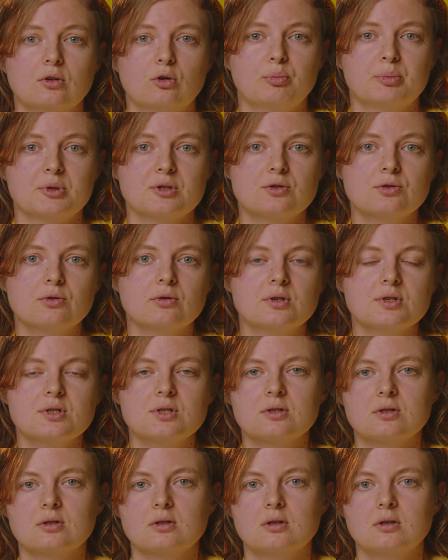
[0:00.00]
open
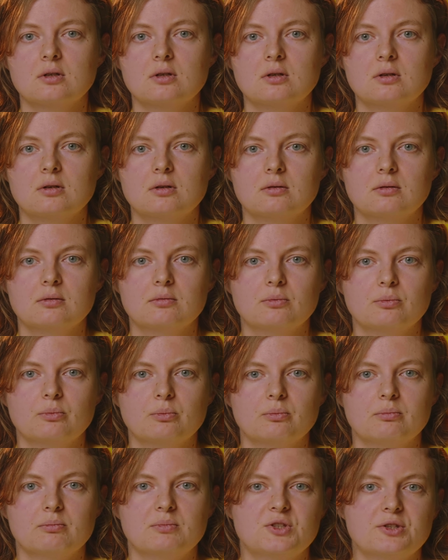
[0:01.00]
source,
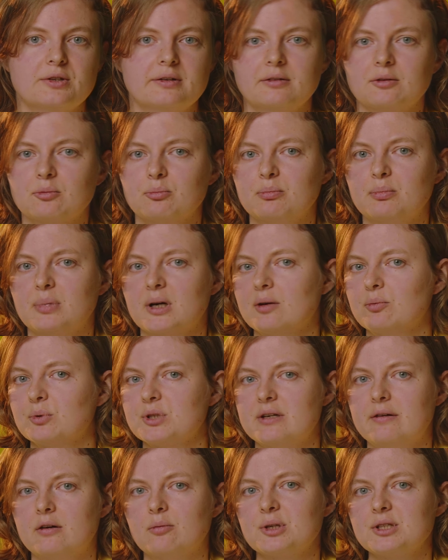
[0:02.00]
driven by
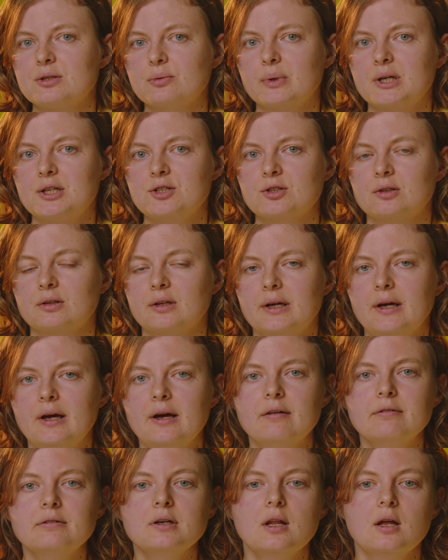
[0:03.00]
whatever motivation they
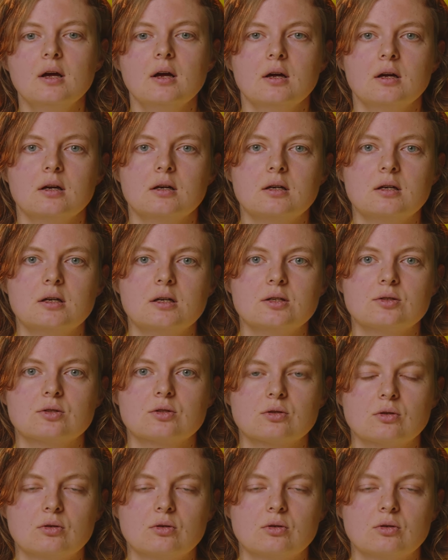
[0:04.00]
have. It's